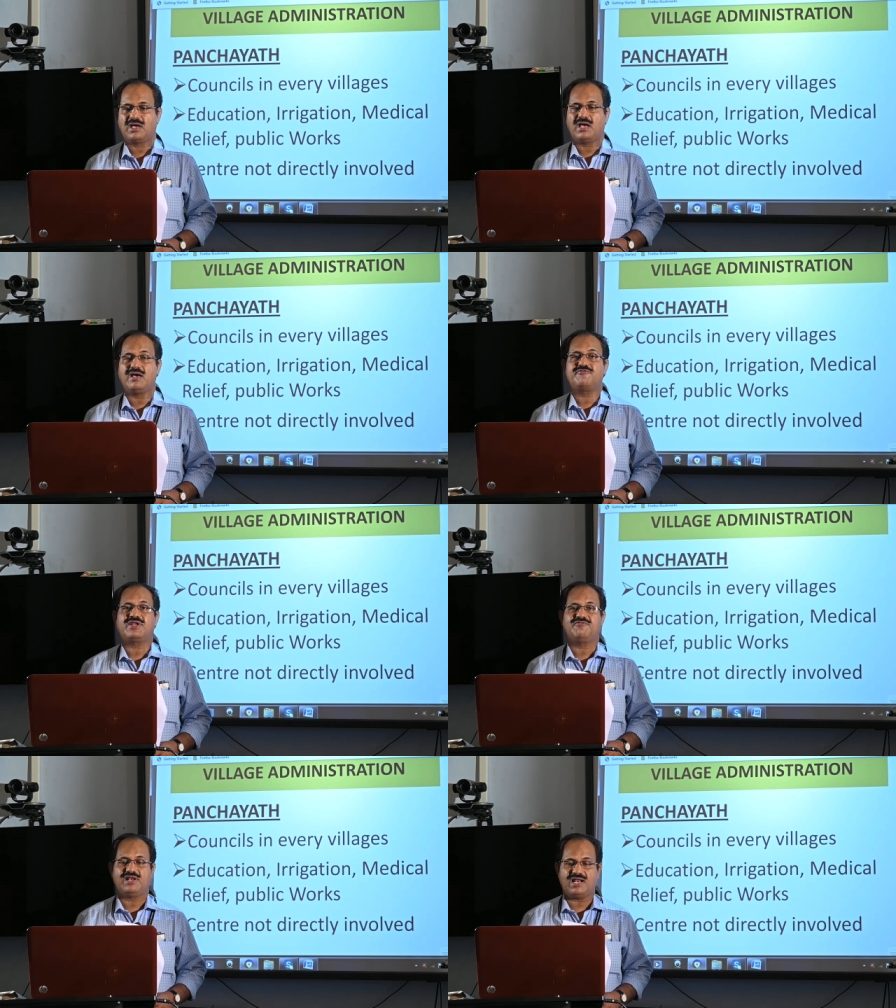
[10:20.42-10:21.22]

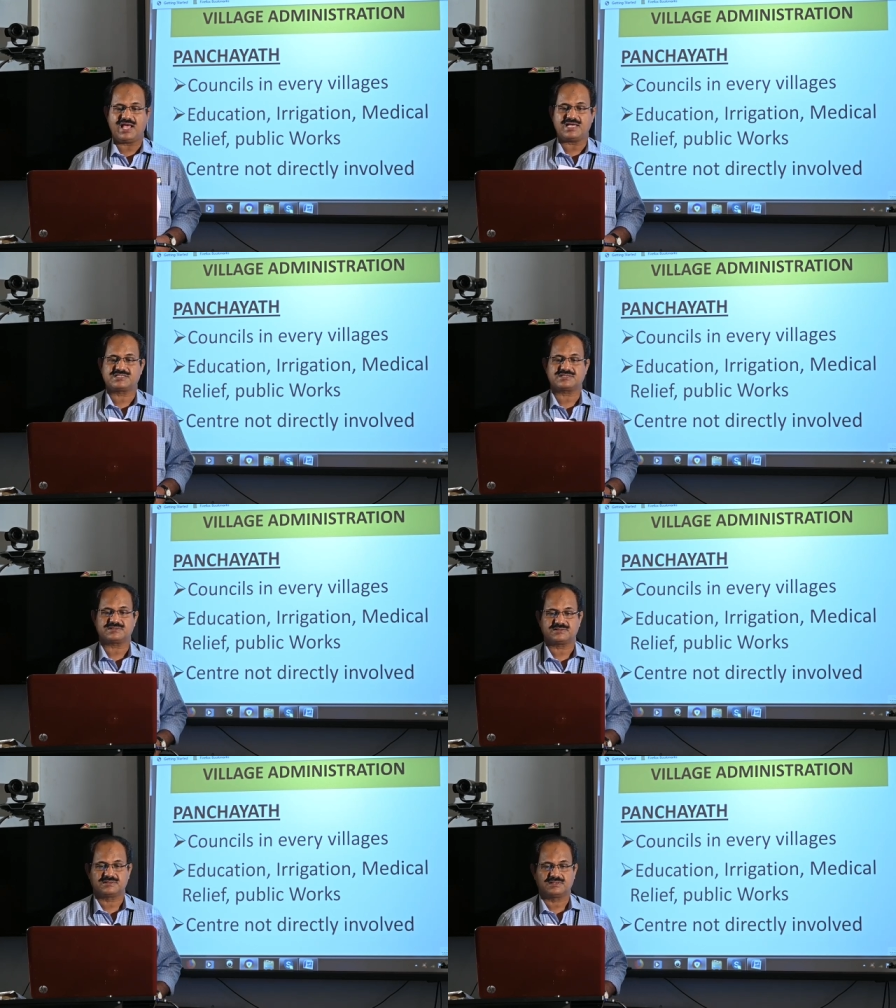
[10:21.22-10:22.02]
Every village
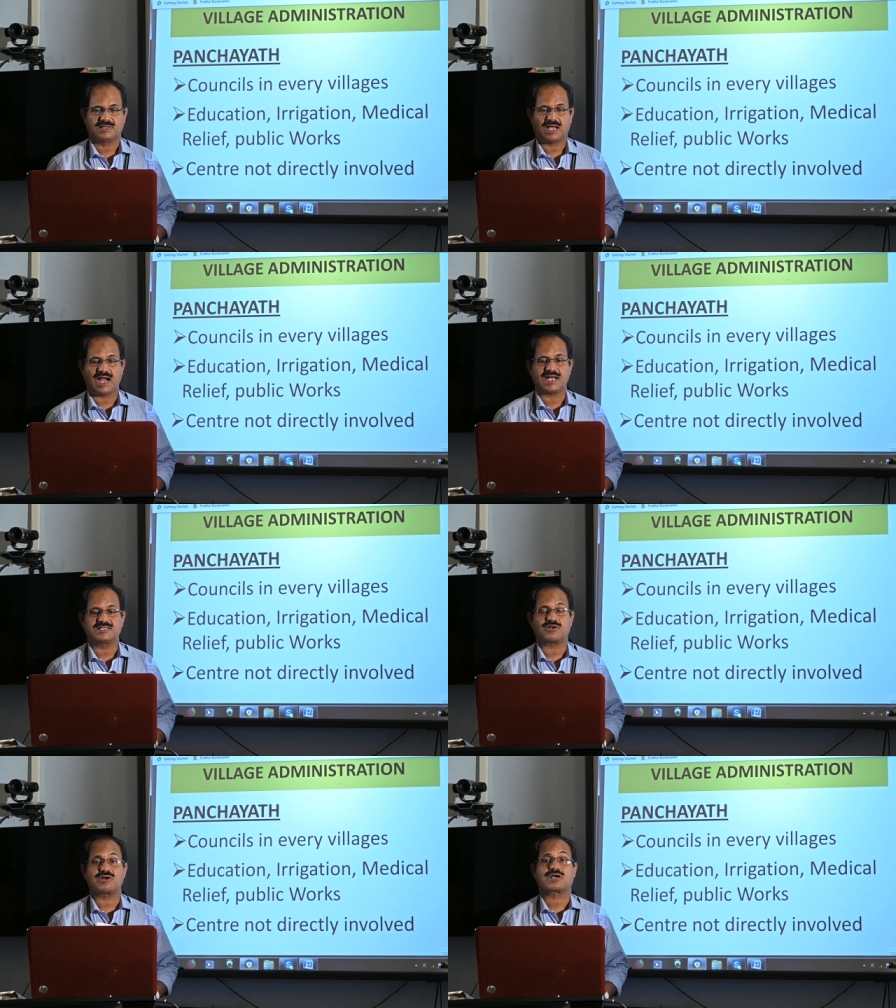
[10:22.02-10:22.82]
had
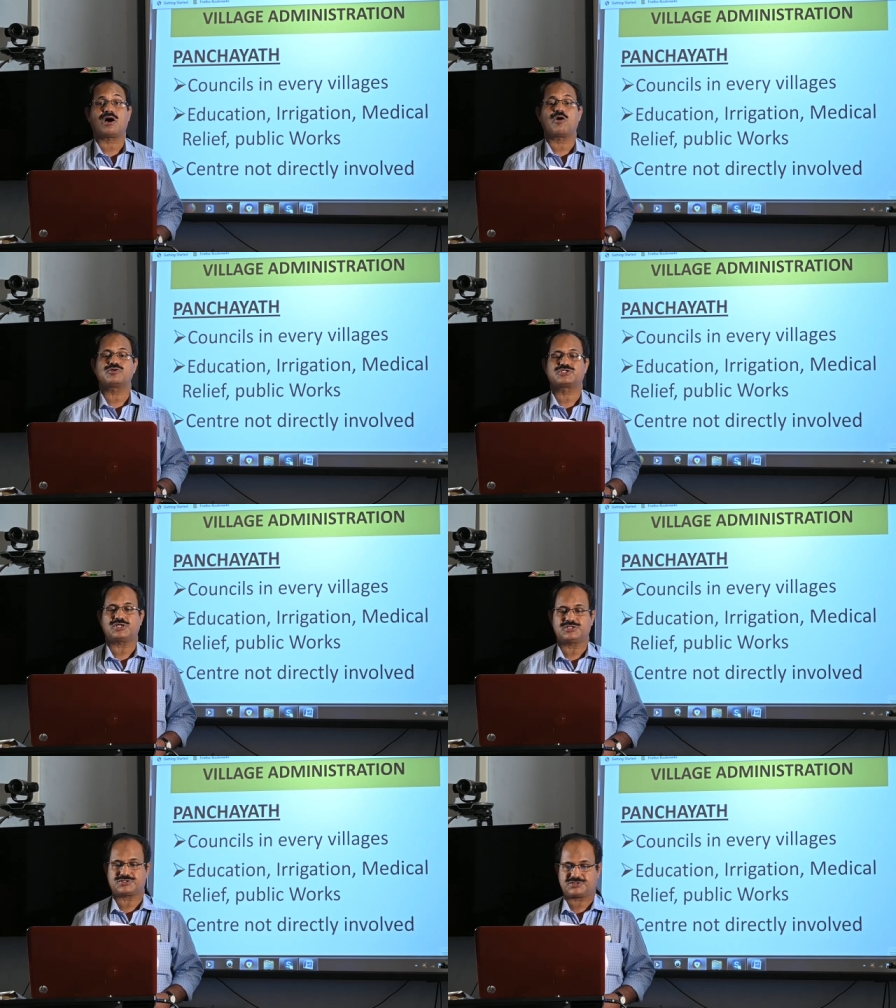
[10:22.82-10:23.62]
their own
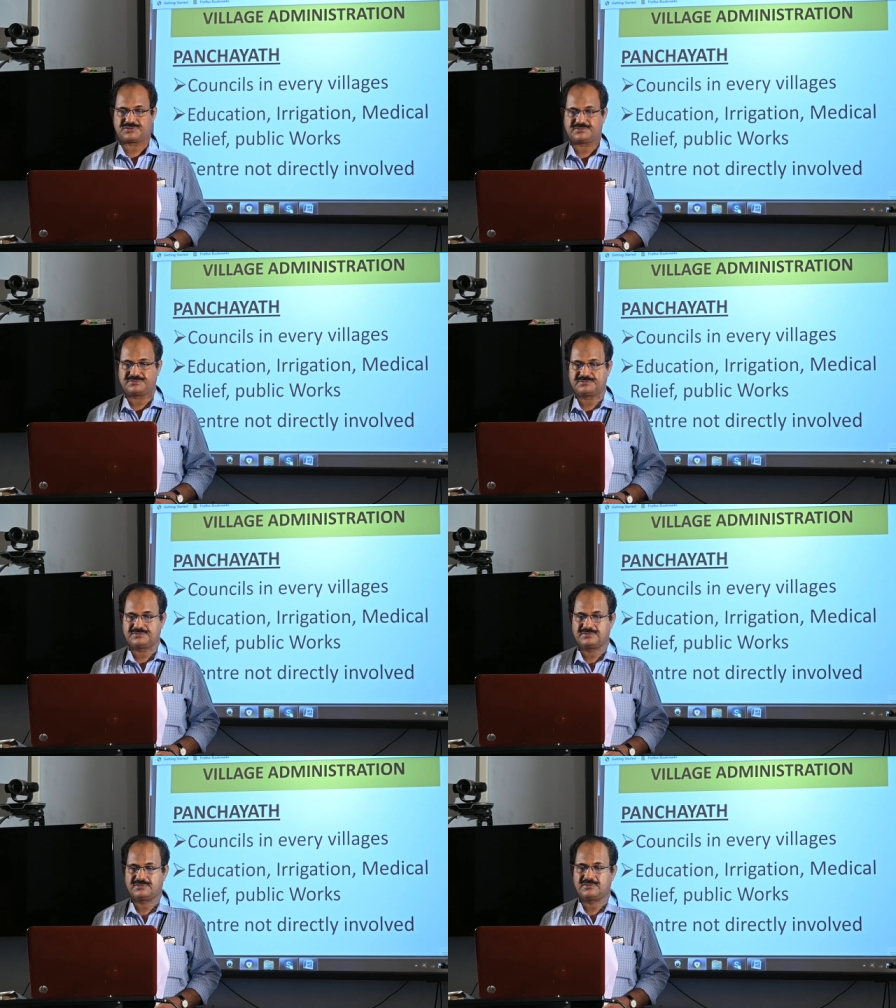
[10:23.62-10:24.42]
councils
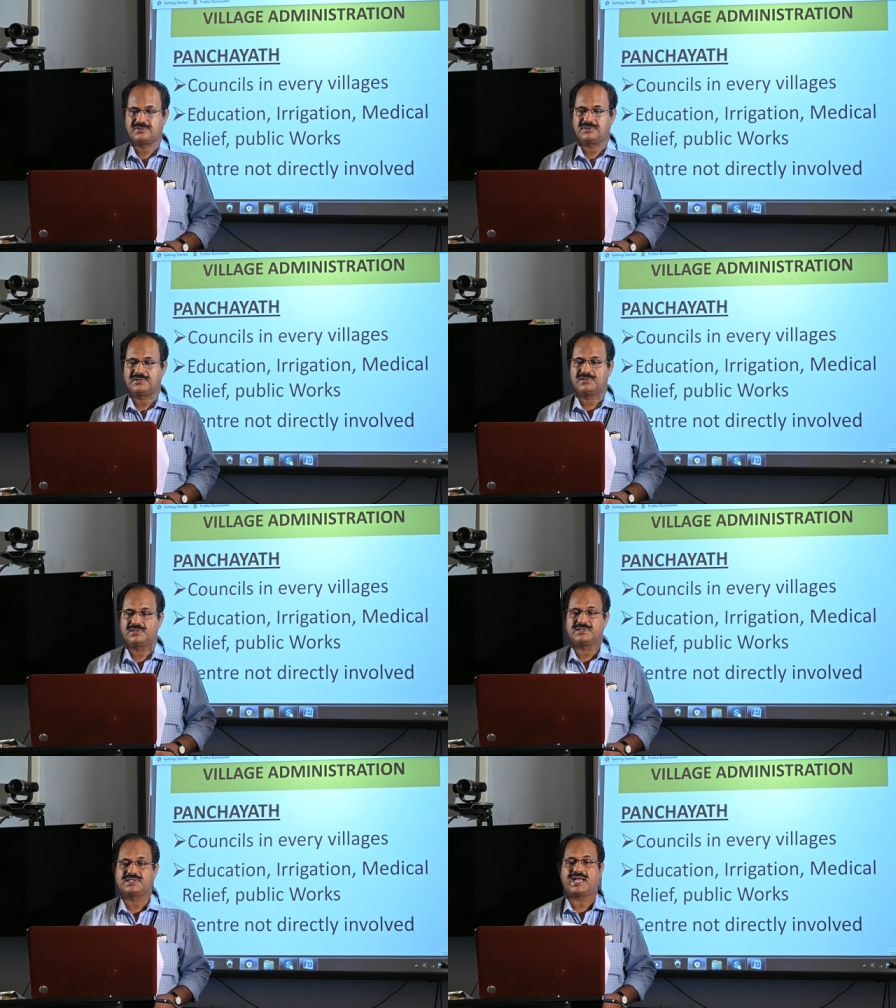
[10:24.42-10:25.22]

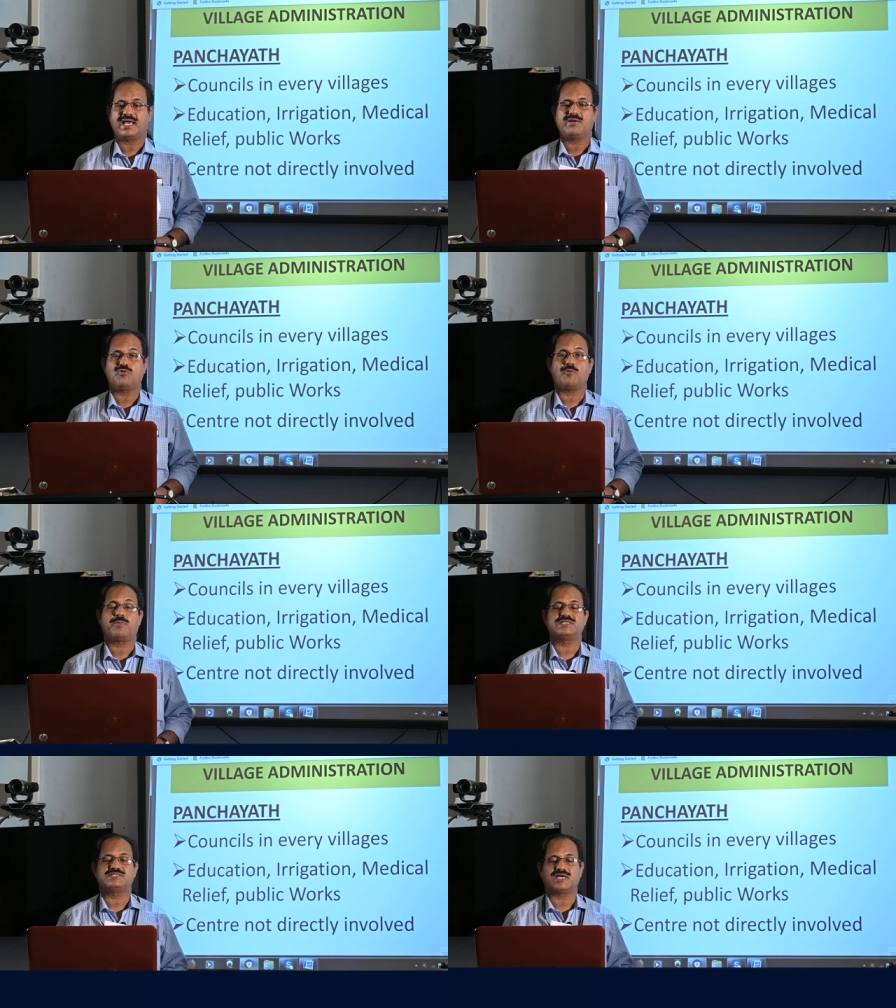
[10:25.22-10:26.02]
in the name of
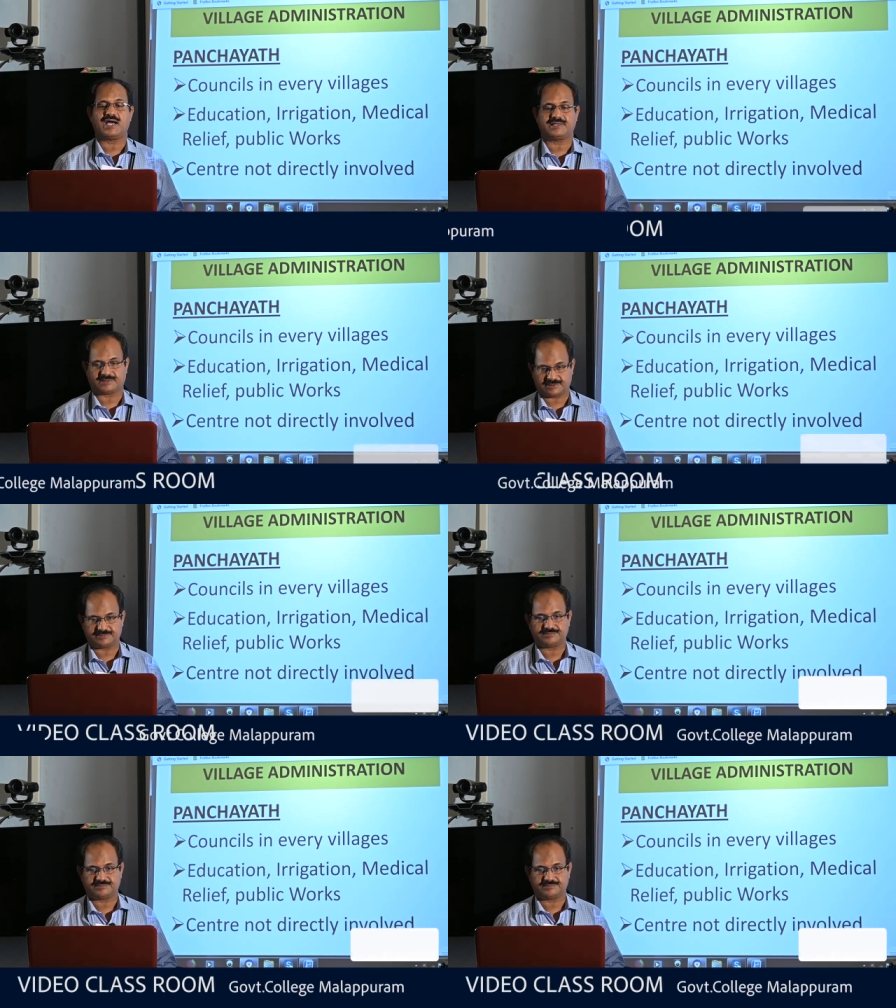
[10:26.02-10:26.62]
Panchayat.